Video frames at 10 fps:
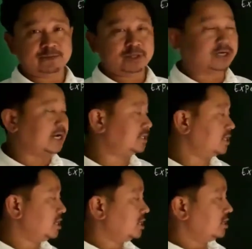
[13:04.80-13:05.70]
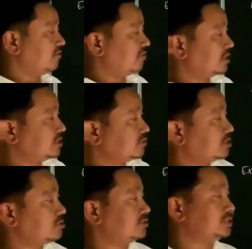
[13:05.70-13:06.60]
Alright, for this what you
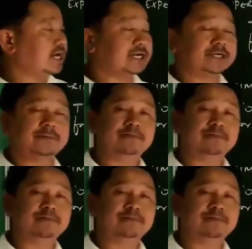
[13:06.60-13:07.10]
do is that